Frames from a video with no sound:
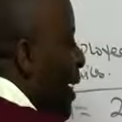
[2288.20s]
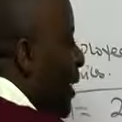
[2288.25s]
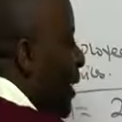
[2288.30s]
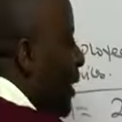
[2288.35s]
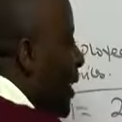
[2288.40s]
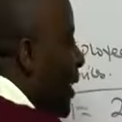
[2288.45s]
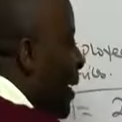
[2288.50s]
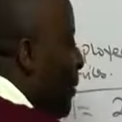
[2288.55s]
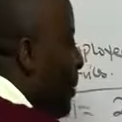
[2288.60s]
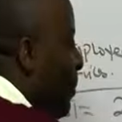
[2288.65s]
And
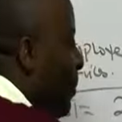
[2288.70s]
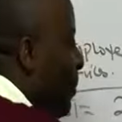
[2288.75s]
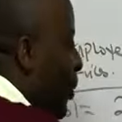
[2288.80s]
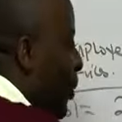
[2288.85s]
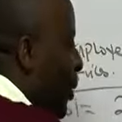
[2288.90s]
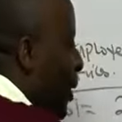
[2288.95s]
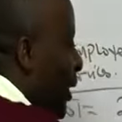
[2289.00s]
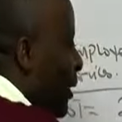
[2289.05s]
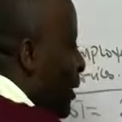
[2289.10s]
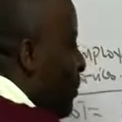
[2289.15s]
then I'll be able to
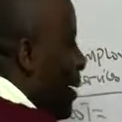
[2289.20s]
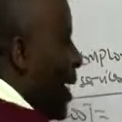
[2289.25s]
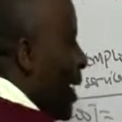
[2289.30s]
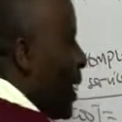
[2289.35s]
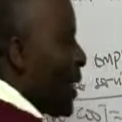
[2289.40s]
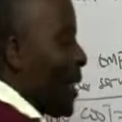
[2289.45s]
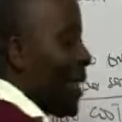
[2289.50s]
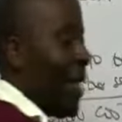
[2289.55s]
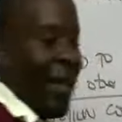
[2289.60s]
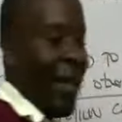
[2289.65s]
get the
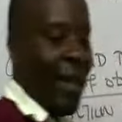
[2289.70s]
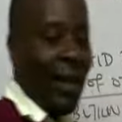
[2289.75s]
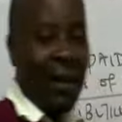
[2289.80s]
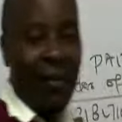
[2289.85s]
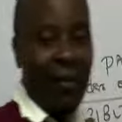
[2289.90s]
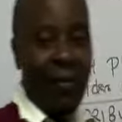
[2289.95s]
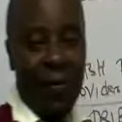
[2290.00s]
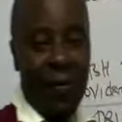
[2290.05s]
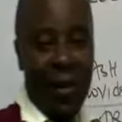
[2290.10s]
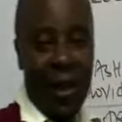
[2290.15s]
balancing
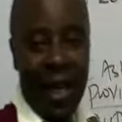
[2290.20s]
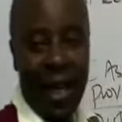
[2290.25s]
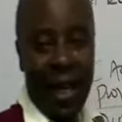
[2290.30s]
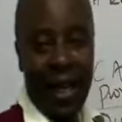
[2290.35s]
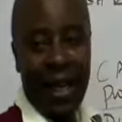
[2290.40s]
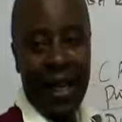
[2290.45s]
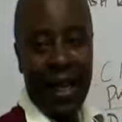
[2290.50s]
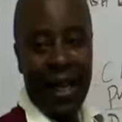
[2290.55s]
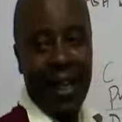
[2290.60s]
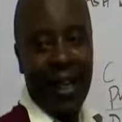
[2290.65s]
figure.
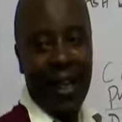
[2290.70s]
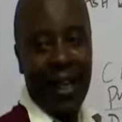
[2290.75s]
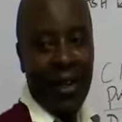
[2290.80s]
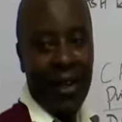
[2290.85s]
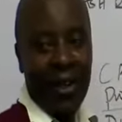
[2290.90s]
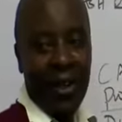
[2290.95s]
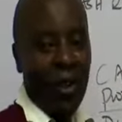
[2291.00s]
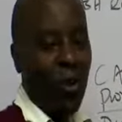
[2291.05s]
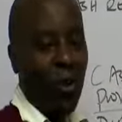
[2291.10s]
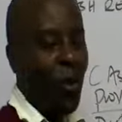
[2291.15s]

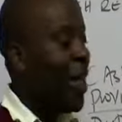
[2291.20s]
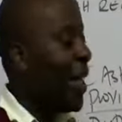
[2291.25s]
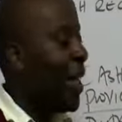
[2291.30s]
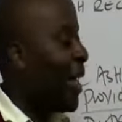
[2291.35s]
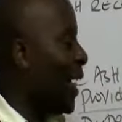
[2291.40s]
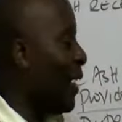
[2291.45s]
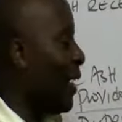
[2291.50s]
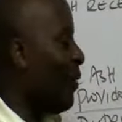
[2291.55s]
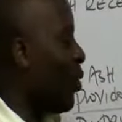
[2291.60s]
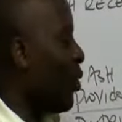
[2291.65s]
So here
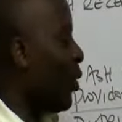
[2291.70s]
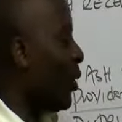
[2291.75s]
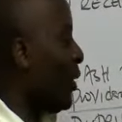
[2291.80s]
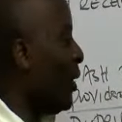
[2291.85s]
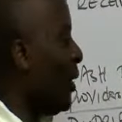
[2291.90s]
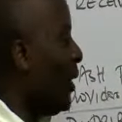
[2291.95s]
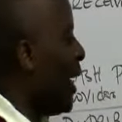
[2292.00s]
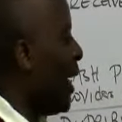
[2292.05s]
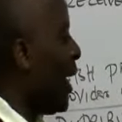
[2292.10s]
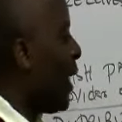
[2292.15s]
I've got
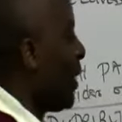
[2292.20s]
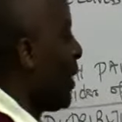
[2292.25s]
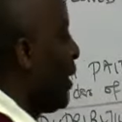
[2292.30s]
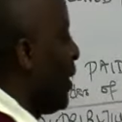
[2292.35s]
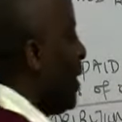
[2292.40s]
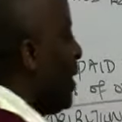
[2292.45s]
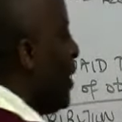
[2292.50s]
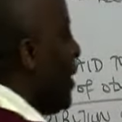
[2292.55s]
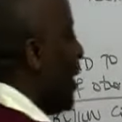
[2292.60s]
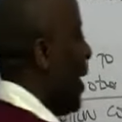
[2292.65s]

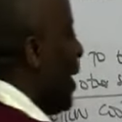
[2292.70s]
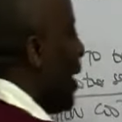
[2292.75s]
nothing here,